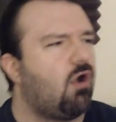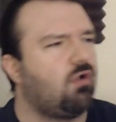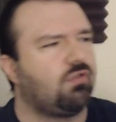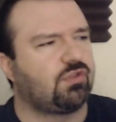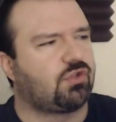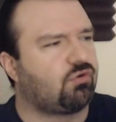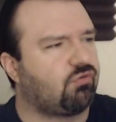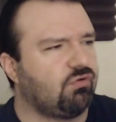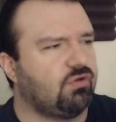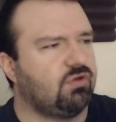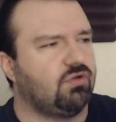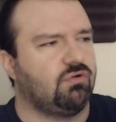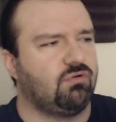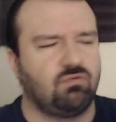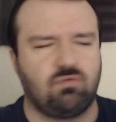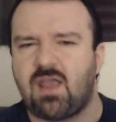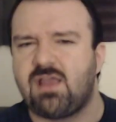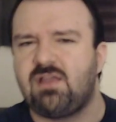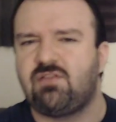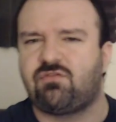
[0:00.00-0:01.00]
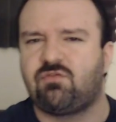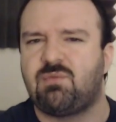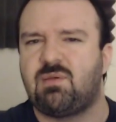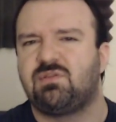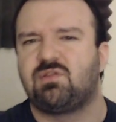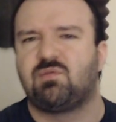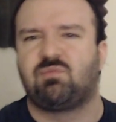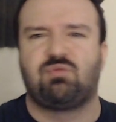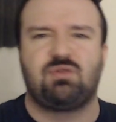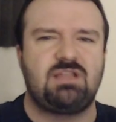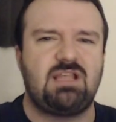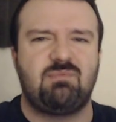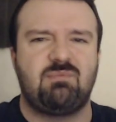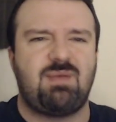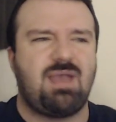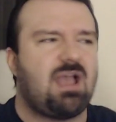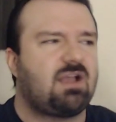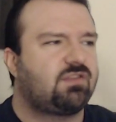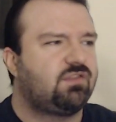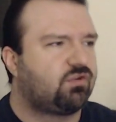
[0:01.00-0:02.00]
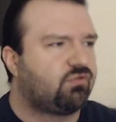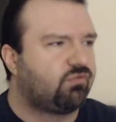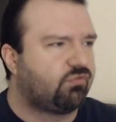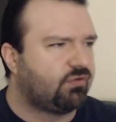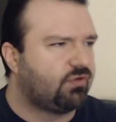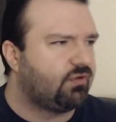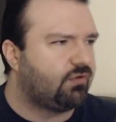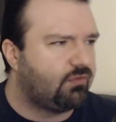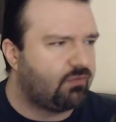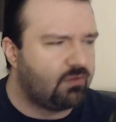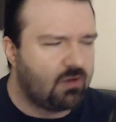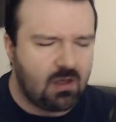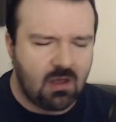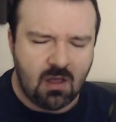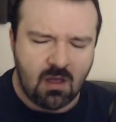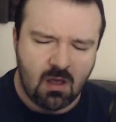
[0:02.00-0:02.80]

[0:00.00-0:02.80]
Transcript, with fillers: Oh, the crew, right? So maybe they're bringing back the crew.